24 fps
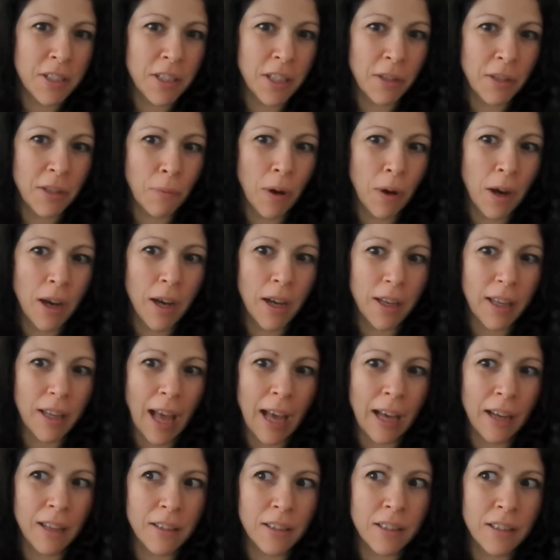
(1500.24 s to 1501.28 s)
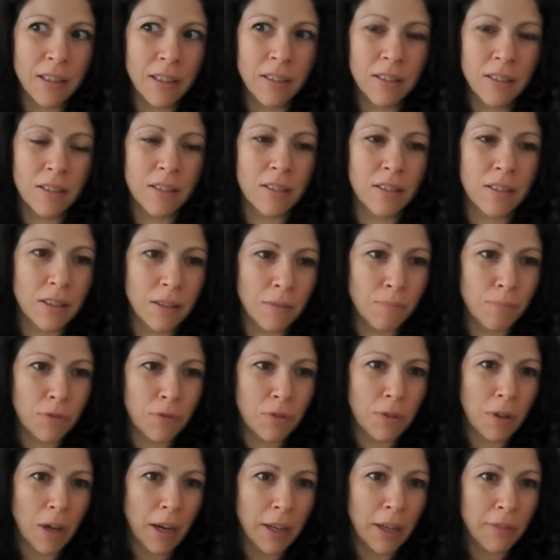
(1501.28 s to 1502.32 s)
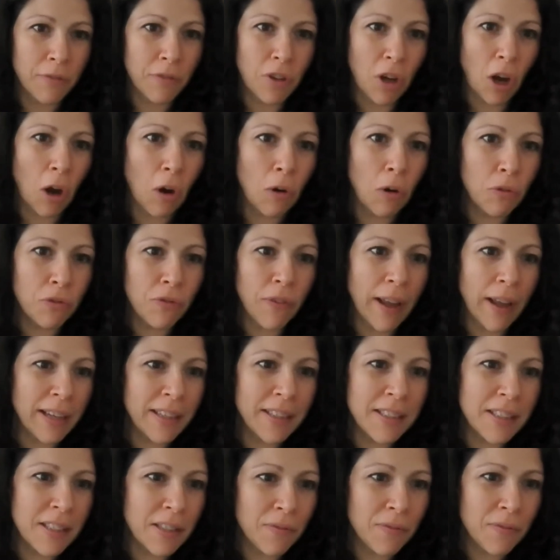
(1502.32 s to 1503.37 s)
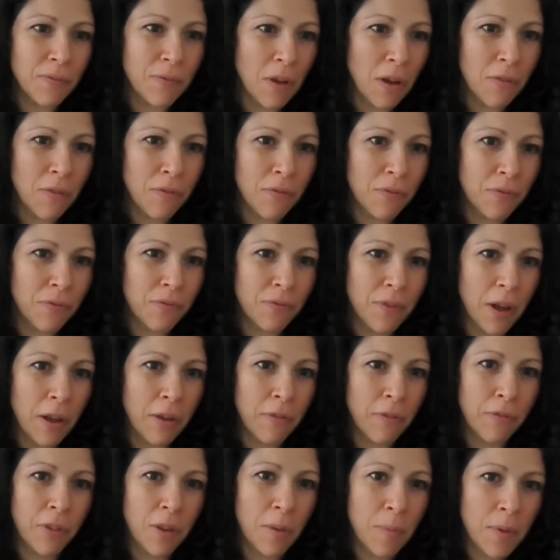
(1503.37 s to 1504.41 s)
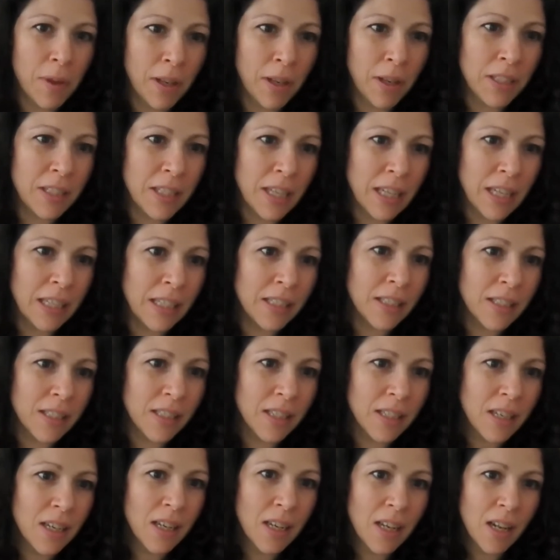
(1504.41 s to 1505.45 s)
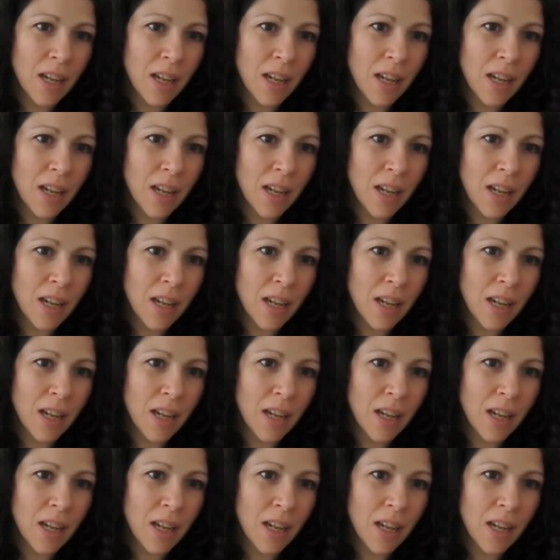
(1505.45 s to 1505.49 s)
to do work at the kind of coal face of communities.